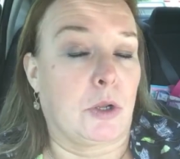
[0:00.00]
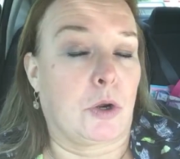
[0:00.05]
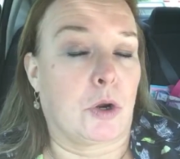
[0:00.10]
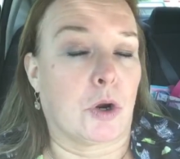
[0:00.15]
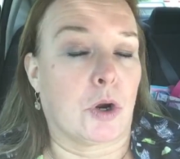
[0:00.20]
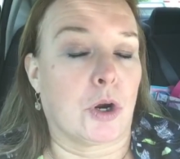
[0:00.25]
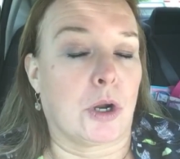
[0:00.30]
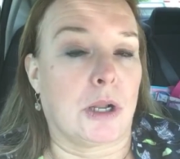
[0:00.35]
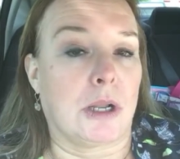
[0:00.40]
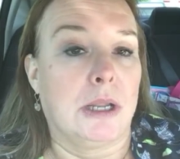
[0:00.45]

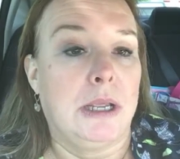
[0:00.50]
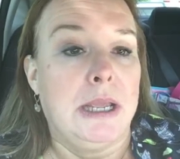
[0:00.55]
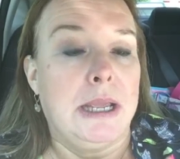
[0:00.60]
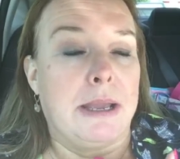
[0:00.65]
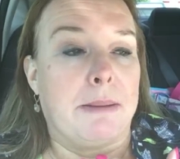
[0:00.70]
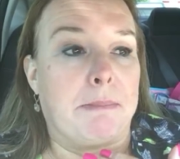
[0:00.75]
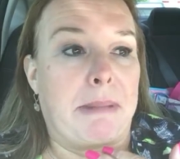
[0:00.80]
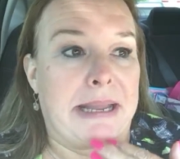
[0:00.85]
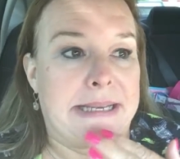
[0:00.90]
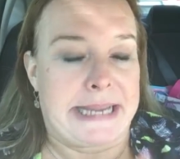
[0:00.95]
girl,
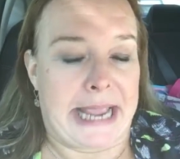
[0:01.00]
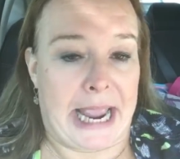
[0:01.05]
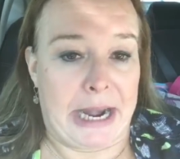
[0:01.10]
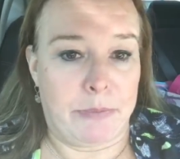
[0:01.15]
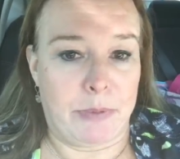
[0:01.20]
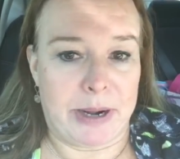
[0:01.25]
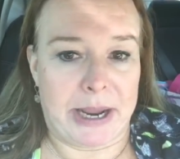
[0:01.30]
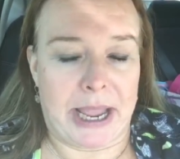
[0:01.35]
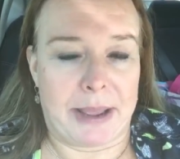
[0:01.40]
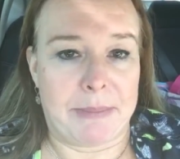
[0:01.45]
my
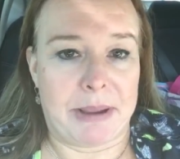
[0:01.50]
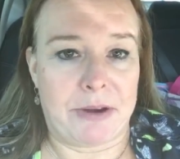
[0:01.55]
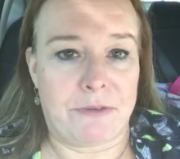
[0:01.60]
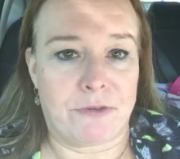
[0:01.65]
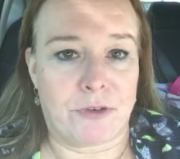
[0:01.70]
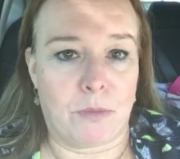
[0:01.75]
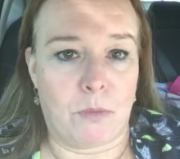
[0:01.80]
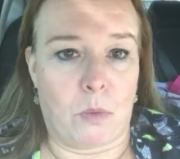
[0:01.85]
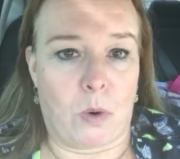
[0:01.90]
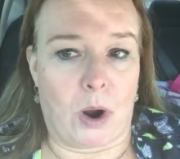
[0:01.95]
dad would come in
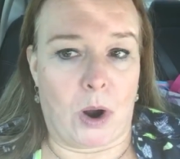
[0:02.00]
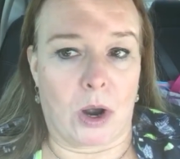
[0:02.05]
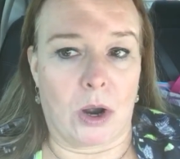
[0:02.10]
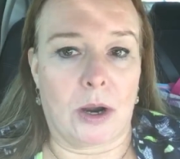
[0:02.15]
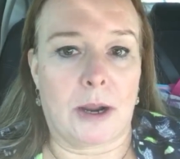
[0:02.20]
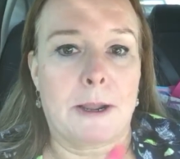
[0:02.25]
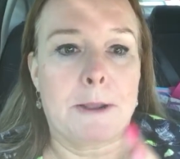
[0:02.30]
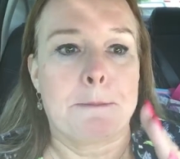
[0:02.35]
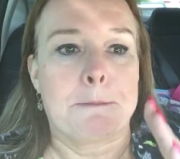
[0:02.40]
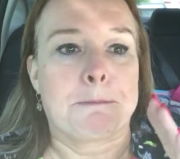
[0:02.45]
from
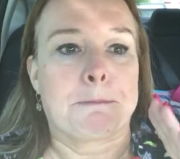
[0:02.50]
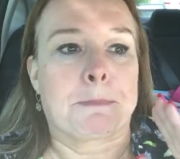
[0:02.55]
work,